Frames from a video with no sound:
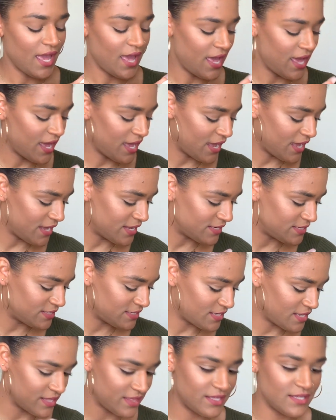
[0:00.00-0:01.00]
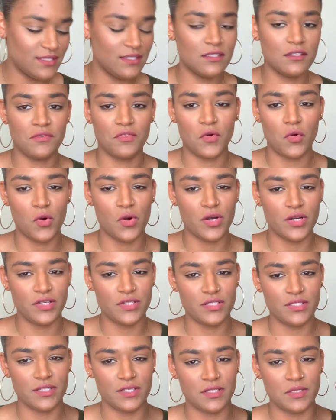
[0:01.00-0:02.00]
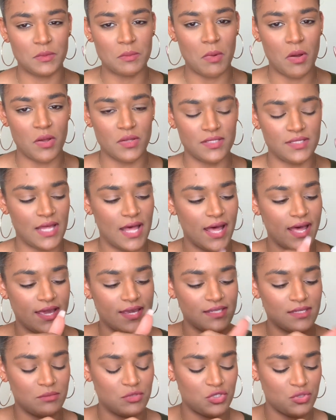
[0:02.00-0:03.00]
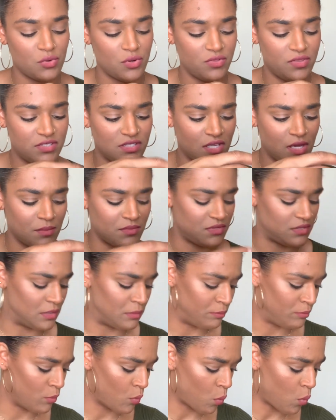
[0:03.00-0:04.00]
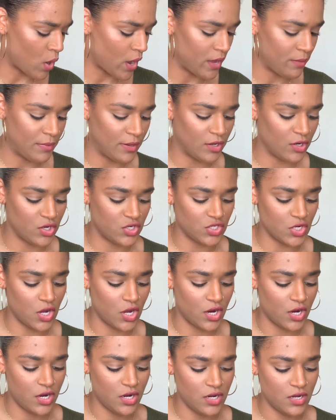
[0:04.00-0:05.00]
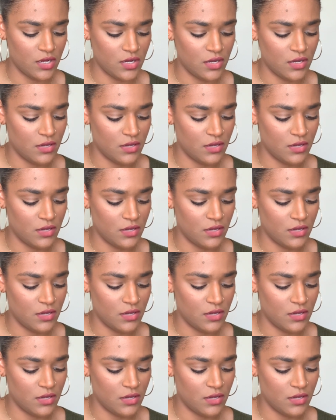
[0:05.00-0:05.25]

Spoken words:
And this is, of course, a small size. I'm sure this comes in a way bigger jar.